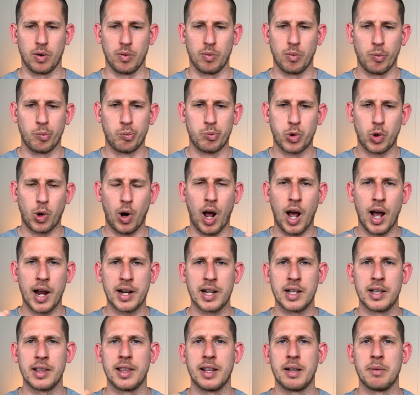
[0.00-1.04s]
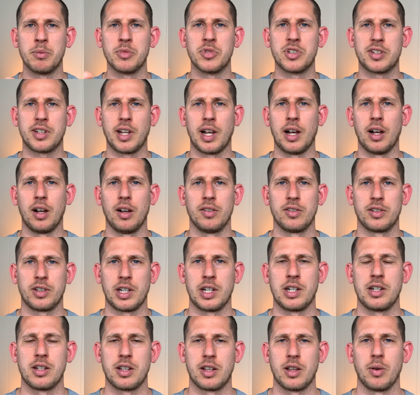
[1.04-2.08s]
broaden themselves
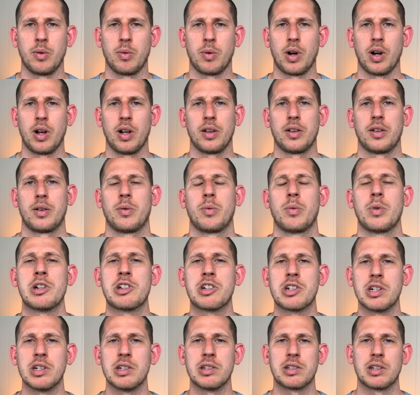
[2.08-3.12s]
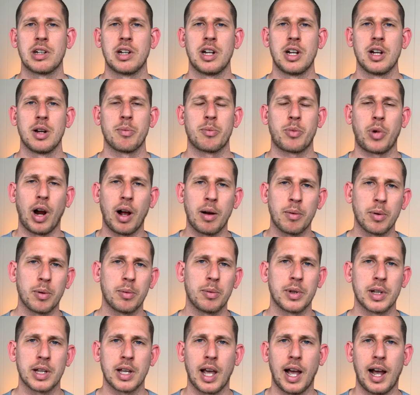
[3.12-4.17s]
into the world, which is
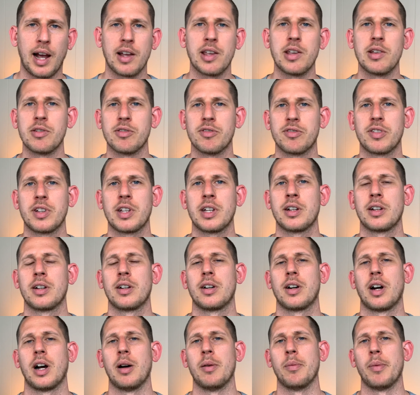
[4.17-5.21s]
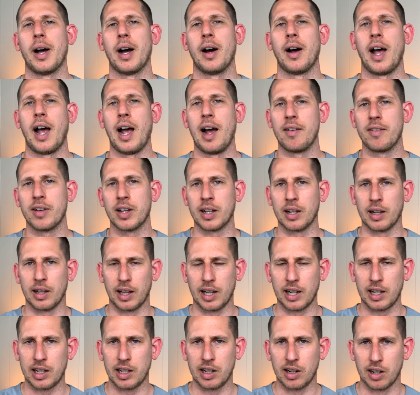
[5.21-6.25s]
probably how you feel about having
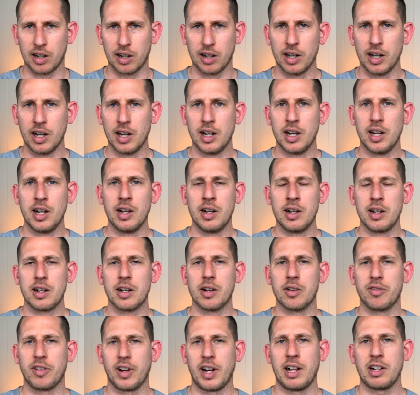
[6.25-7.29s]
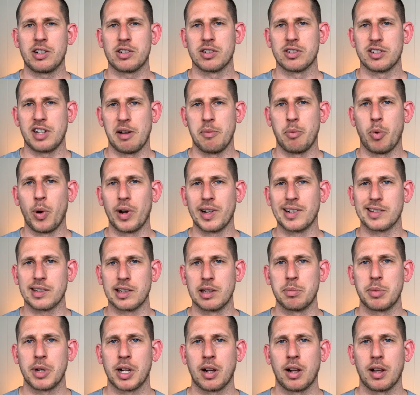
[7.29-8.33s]
like your financial set point
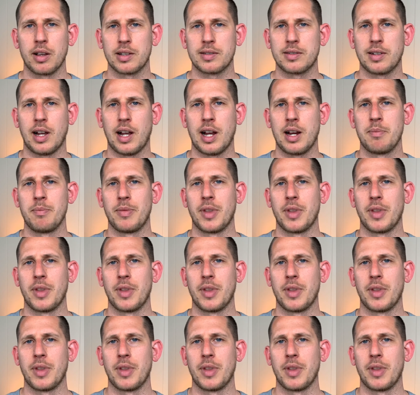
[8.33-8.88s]
slipping all the time.